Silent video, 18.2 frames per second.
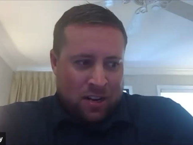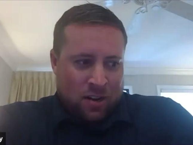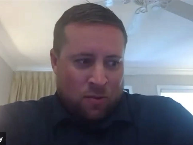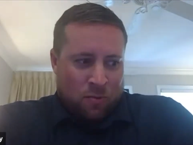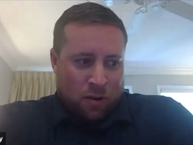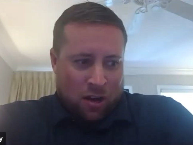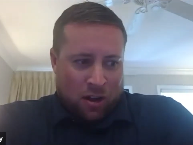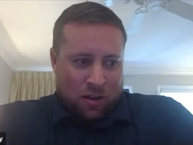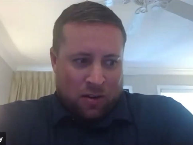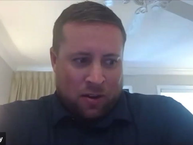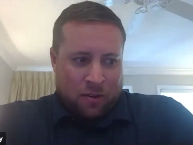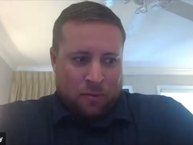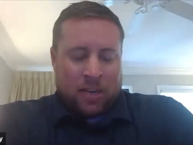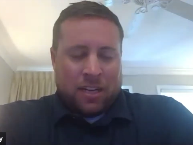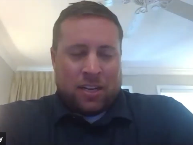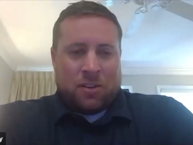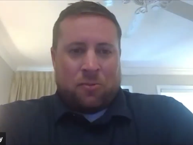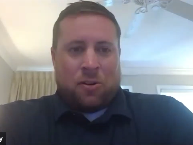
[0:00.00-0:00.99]
well i
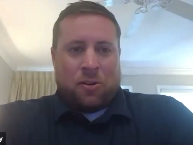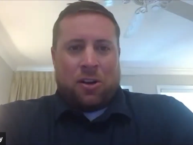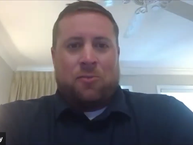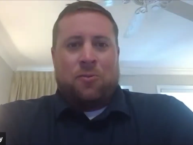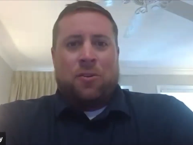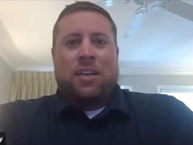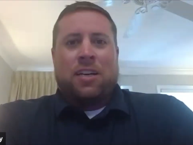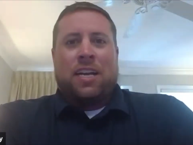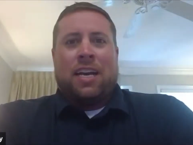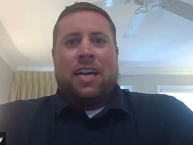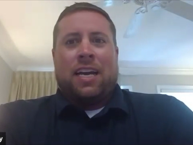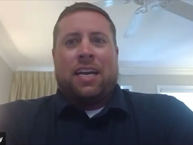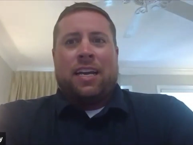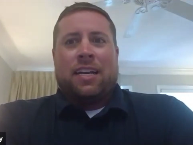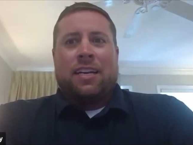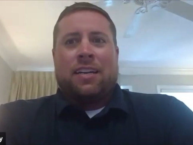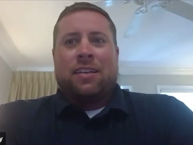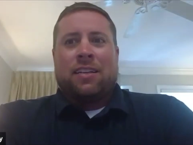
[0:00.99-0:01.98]
went into work one
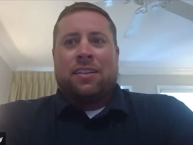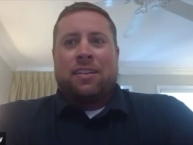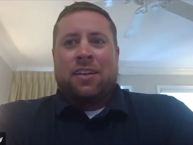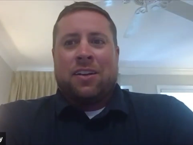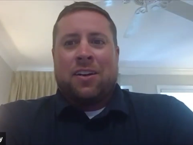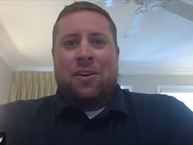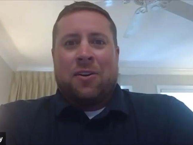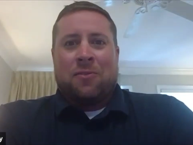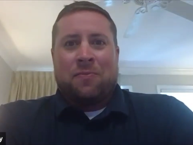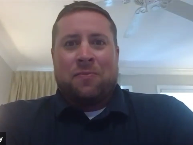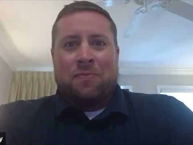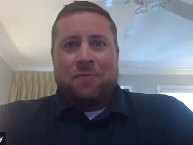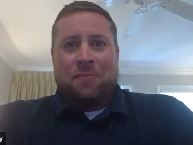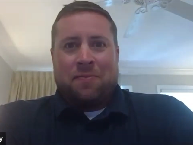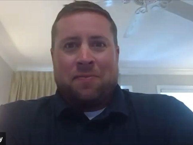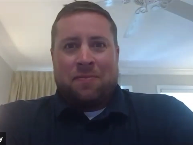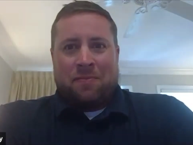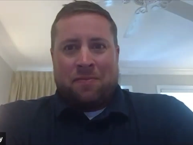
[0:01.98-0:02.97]
day and you know
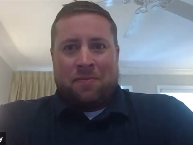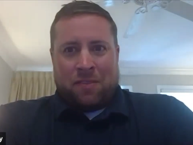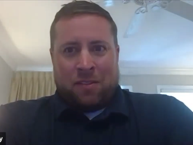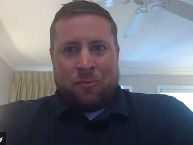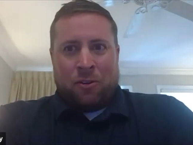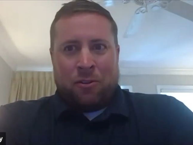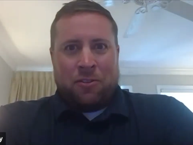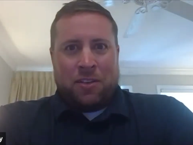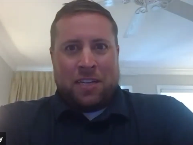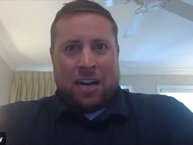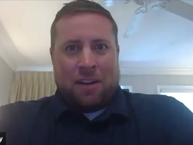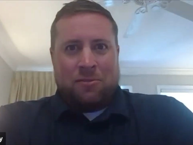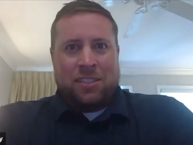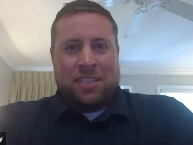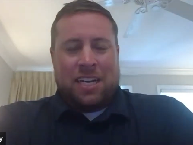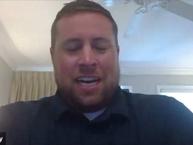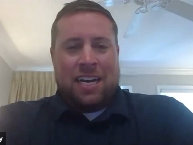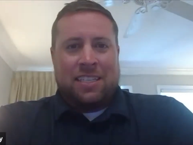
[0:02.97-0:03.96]
we were
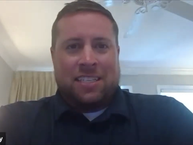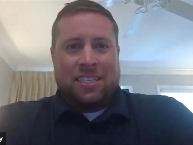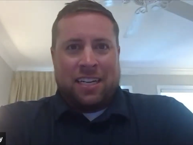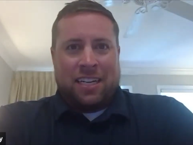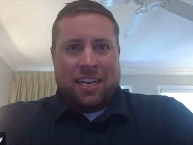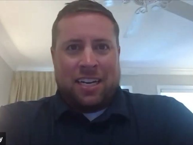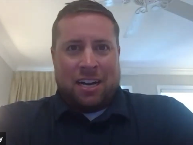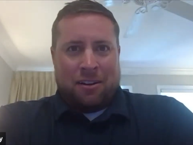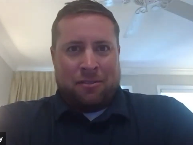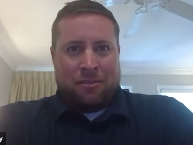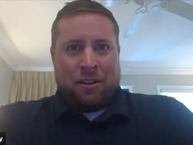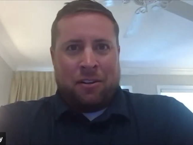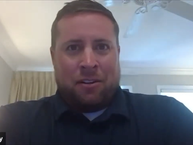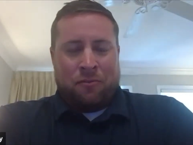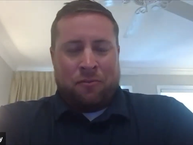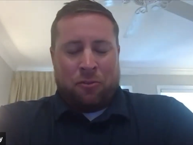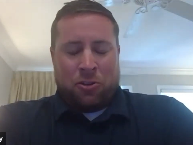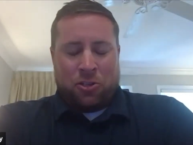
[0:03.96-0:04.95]
downsizing and I
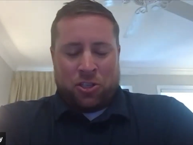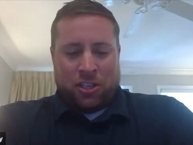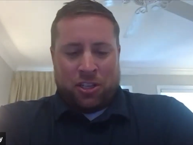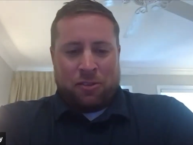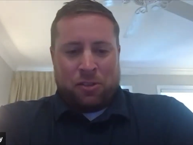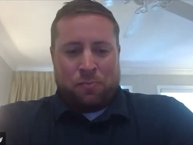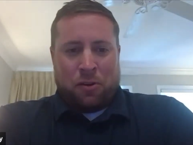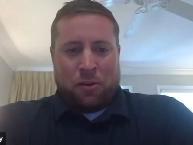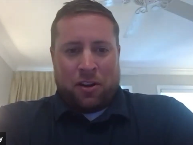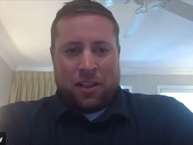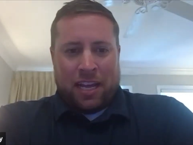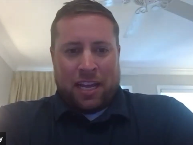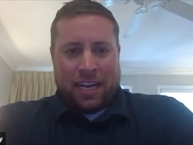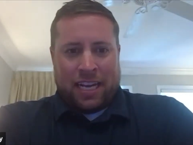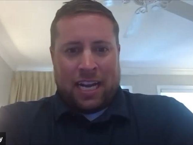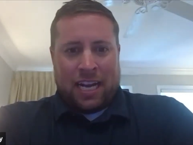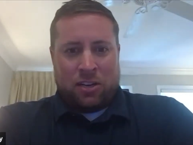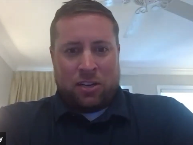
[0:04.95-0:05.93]
unfortunately was part of
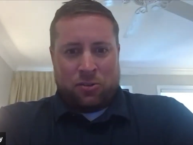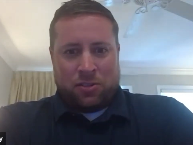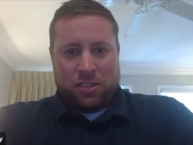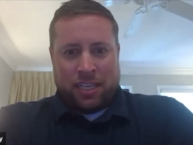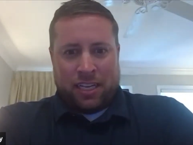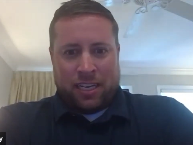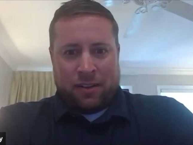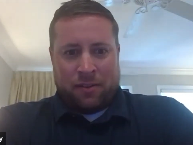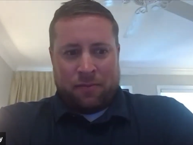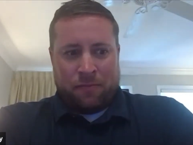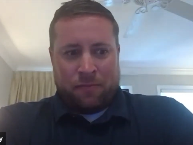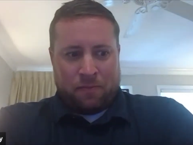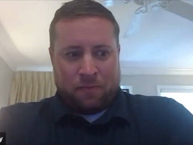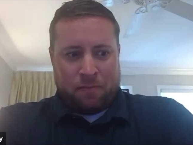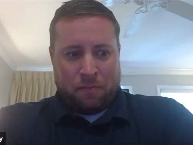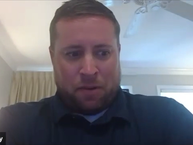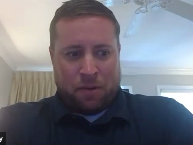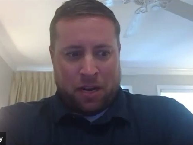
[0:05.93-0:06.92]
that casualty.
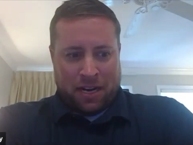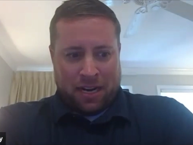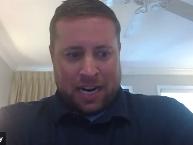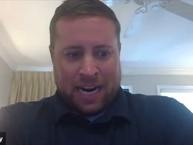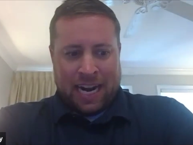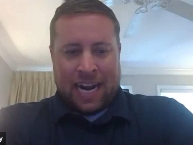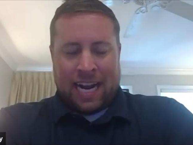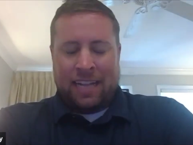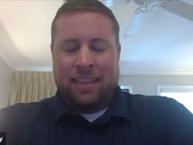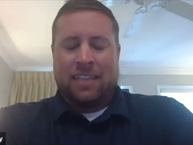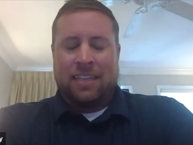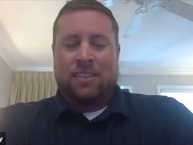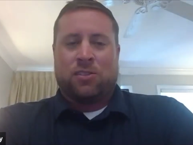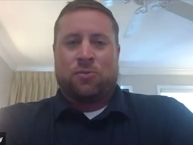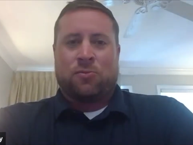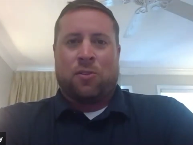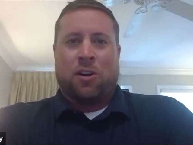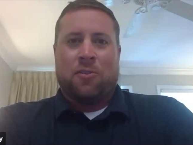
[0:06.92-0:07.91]
But I had
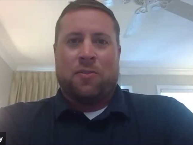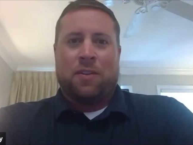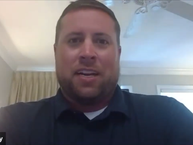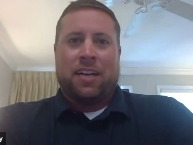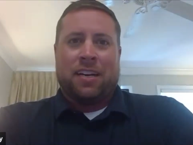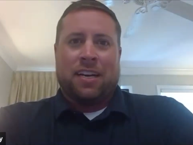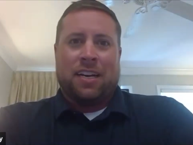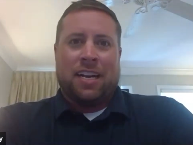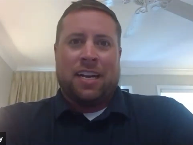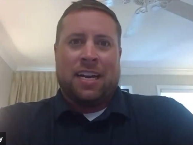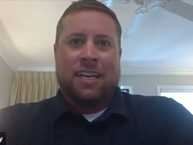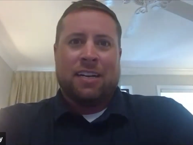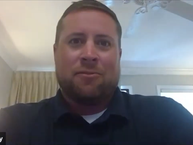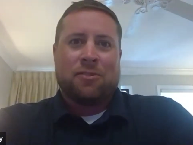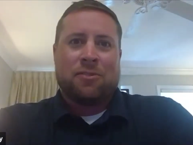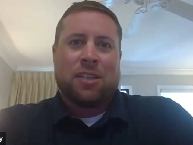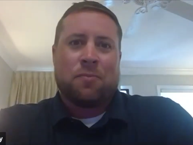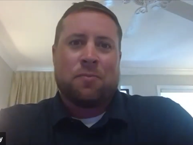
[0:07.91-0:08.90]
this growing and
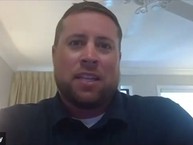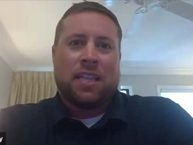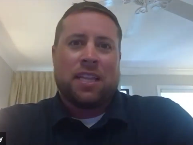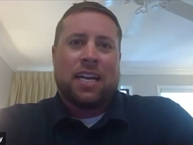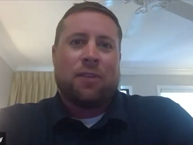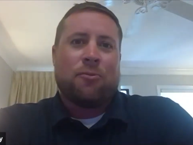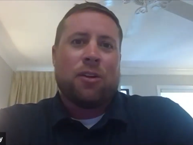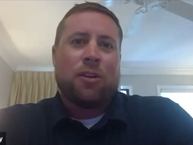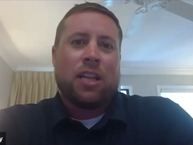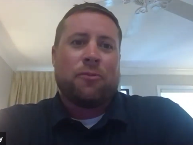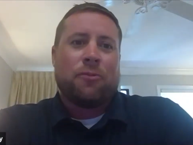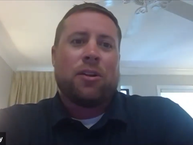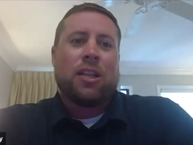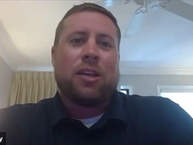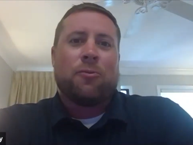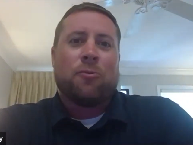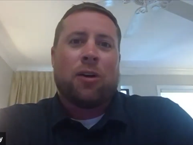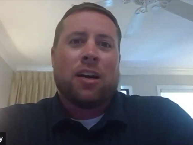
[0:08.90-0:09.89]
it was something that I really,
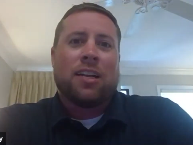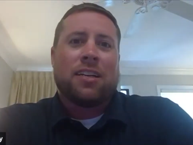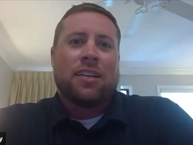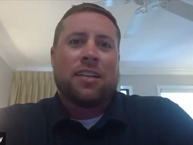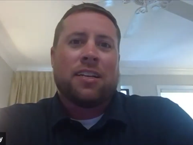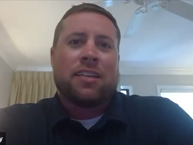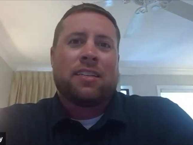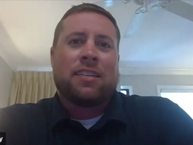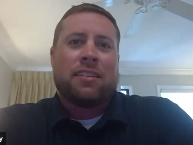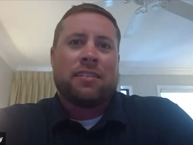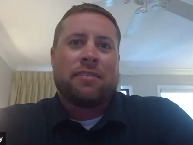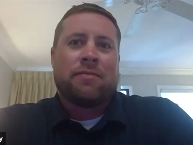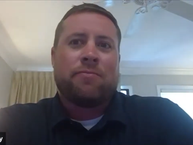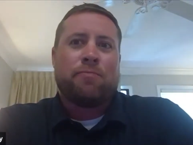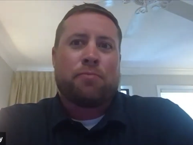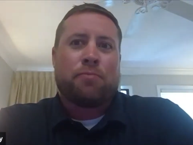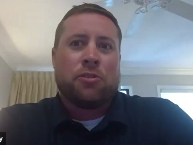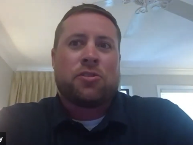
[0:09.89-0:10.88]
really wanted to
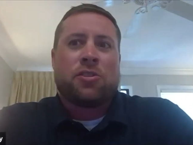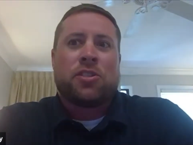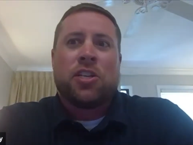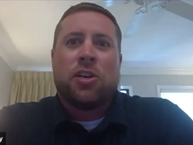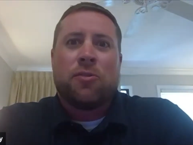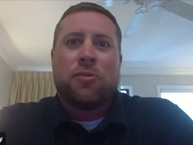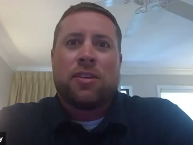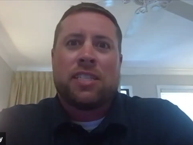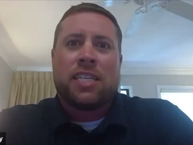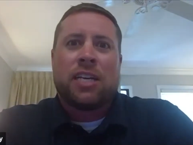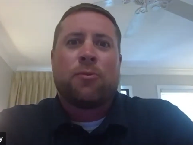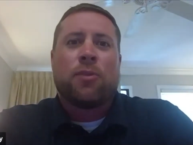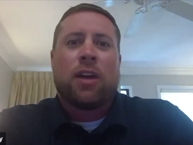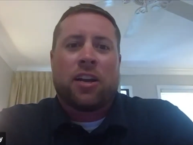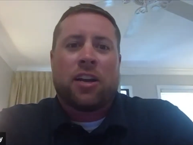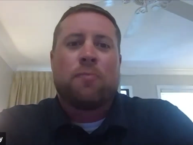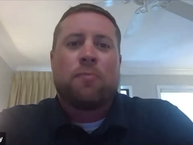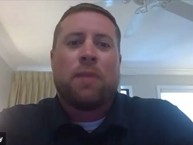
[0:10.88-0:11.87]
pursue and see what
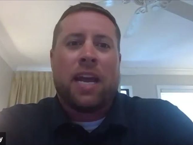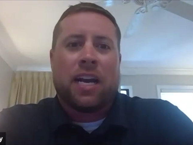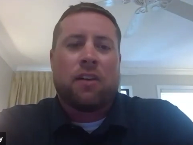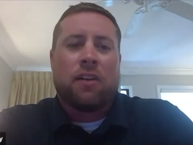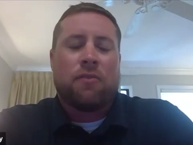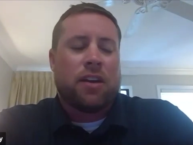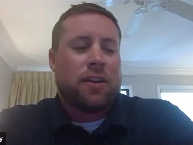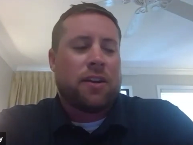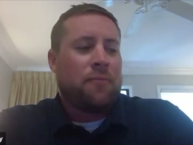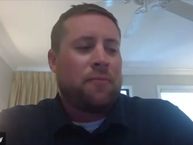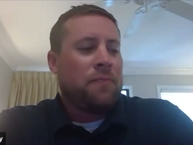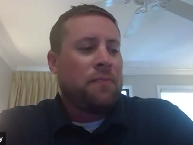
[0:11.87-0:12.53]
I could make of it.